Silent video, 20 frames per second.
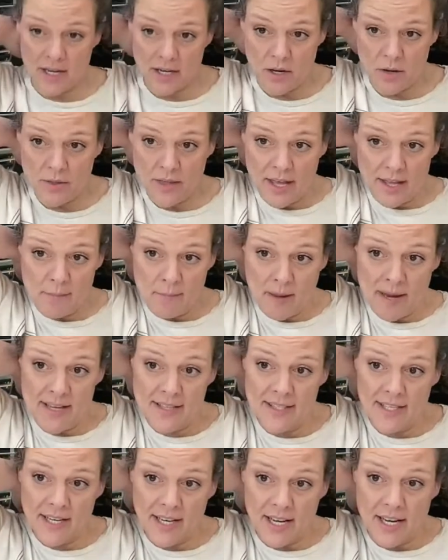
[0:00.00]
I know that
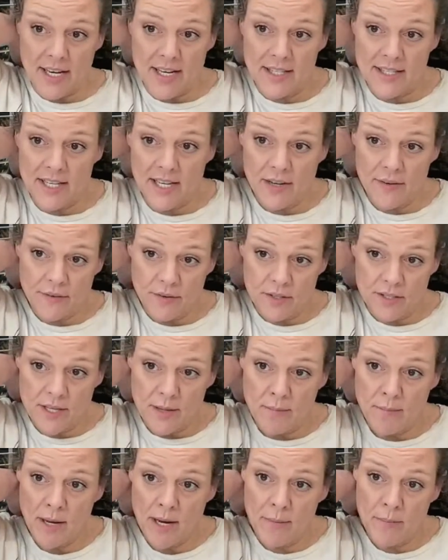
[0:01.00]
makes it easy for
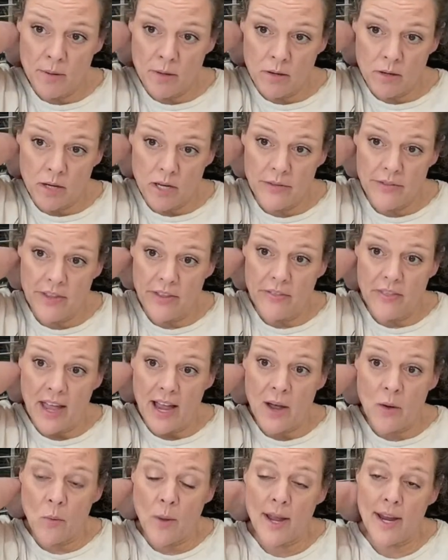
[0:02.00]
some people. And then
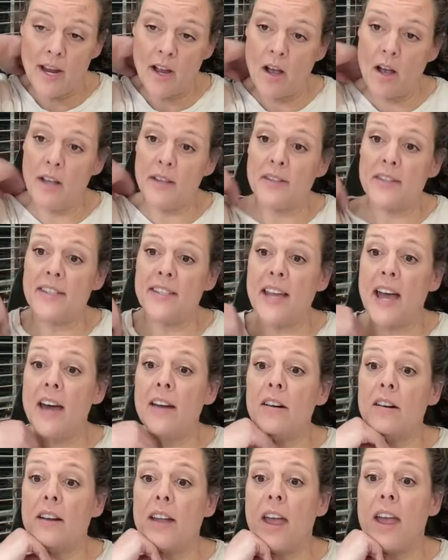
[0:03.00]
that way on
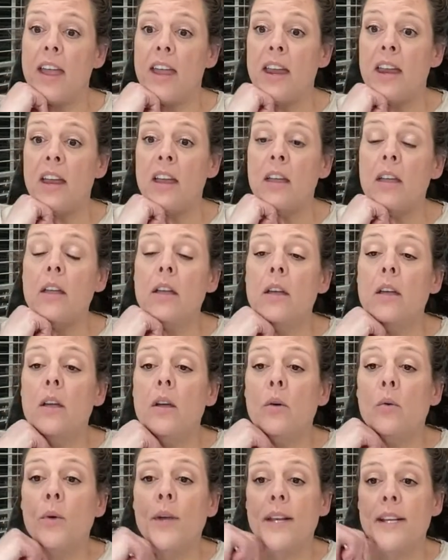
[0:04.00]
Saturday,
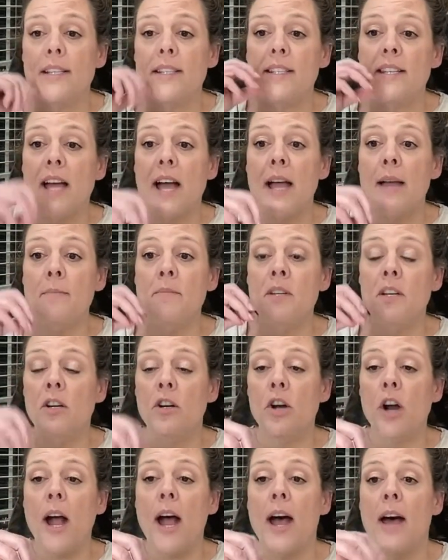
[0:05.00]
when it's time to
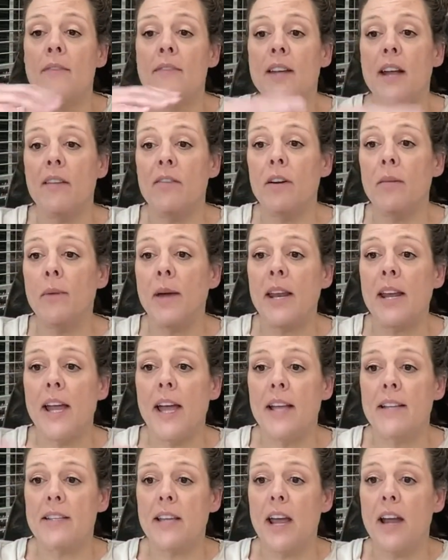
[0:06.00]
craft, everybody
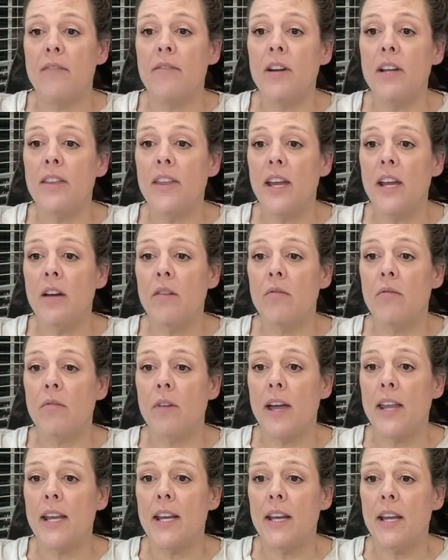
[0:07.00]
has everything
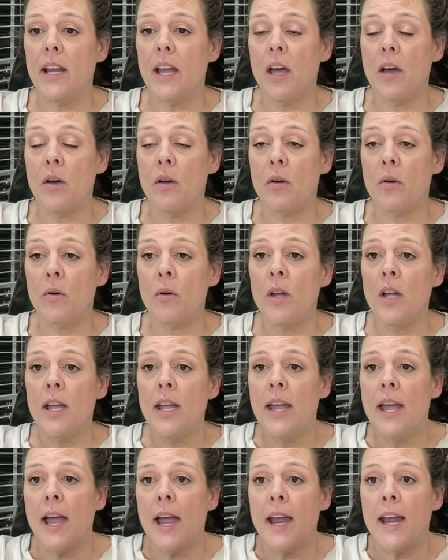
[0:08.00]
ready to go
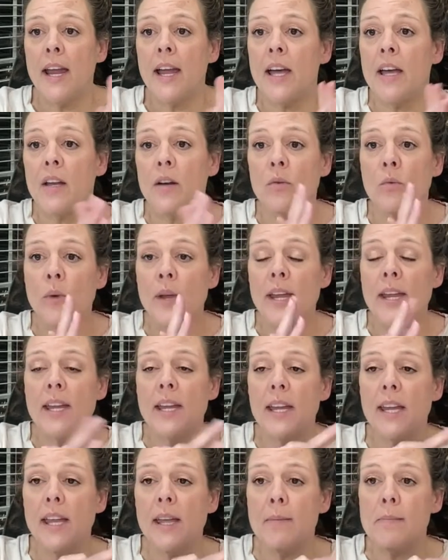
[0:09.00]
and we
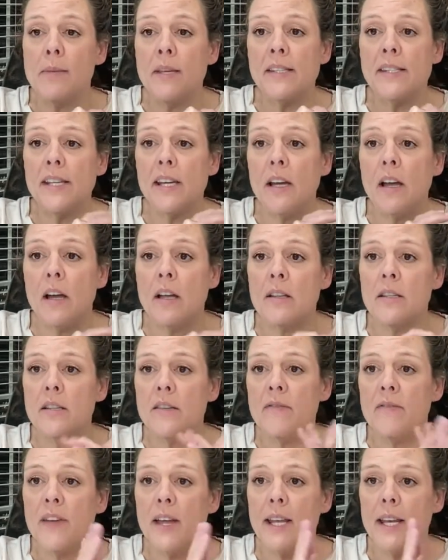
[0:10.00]
can get busy on
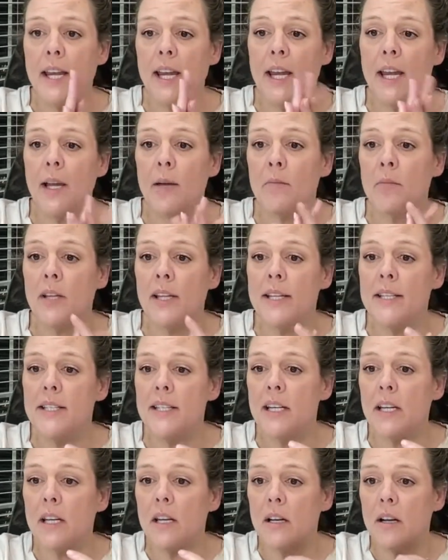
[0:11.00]
some fun ink
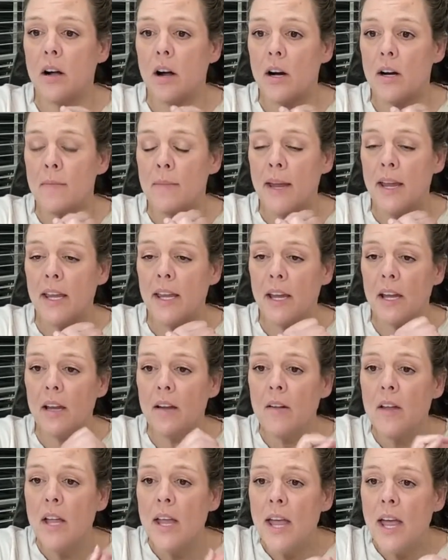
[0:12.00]
blending and card
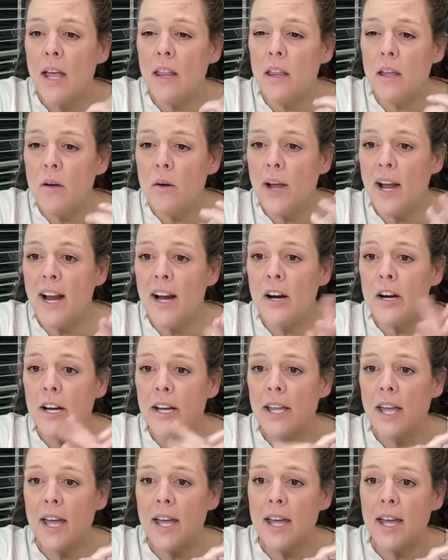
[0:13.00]
making. Hello,
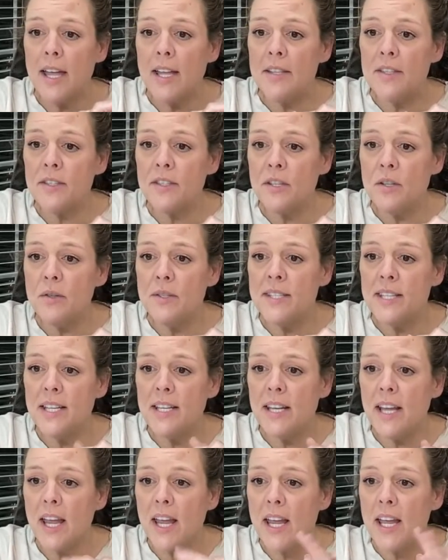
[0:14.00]
Erica and
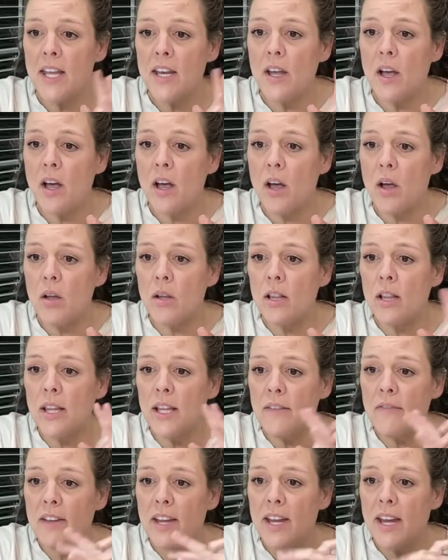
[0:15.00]
Susan and
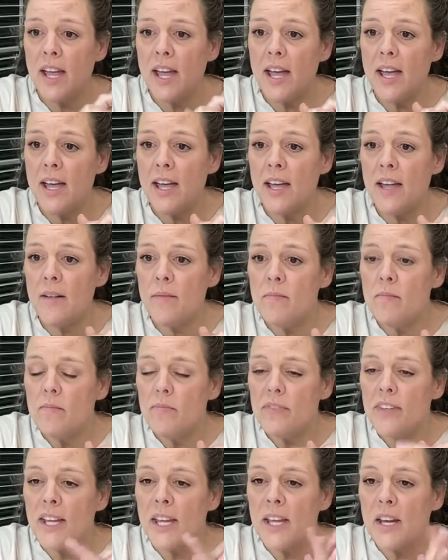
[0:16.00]
Olivia
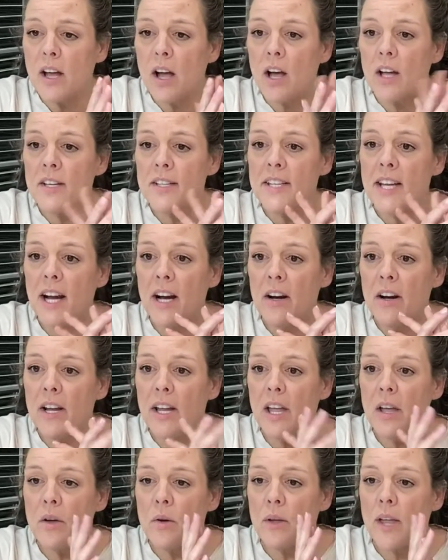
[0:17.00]
in
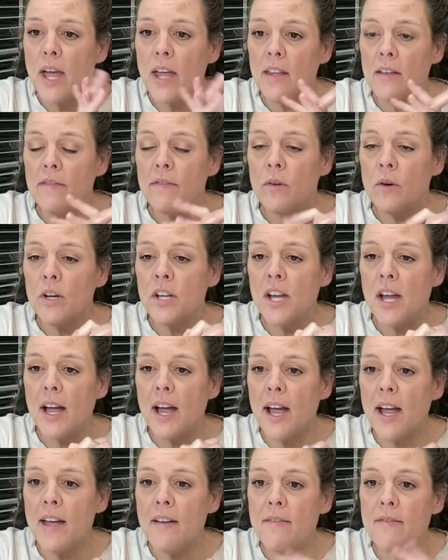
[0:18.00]
Ontario, California.
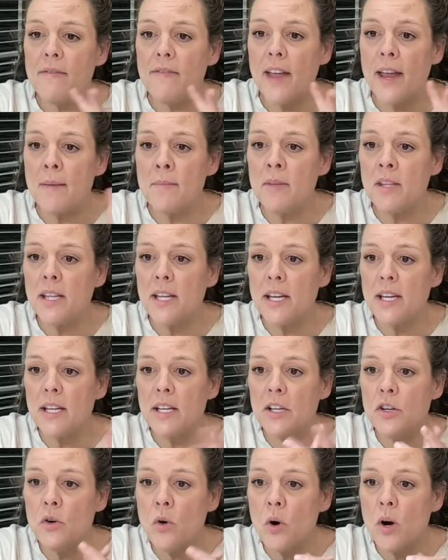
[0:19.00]
I have family
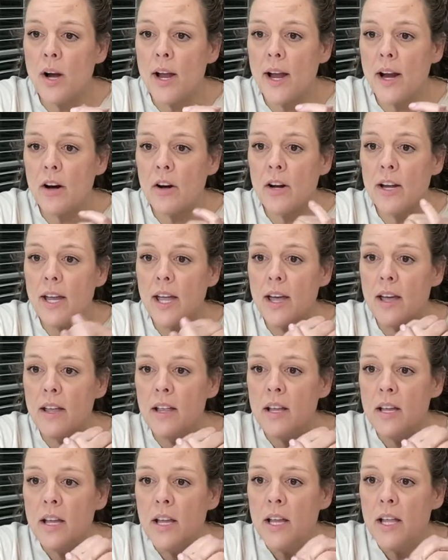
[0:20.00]
in your area.
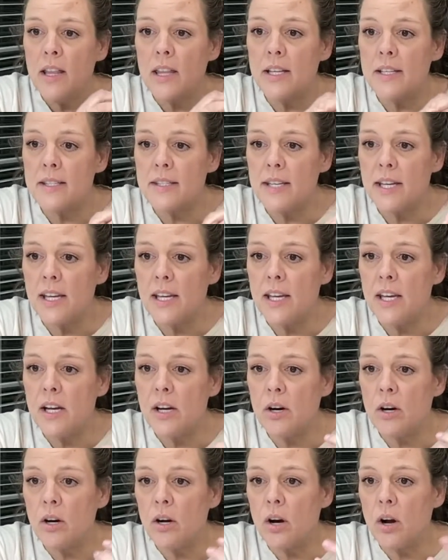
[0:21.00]
Let's see
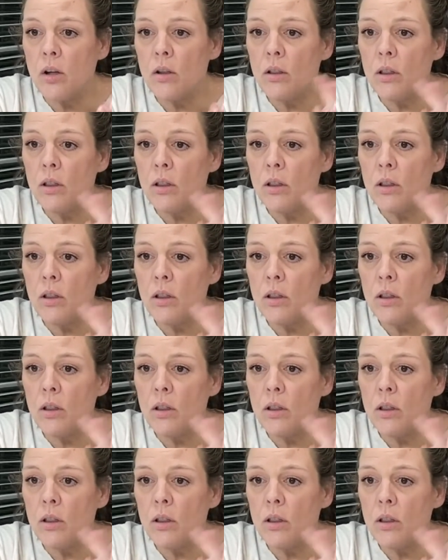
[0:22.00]
here.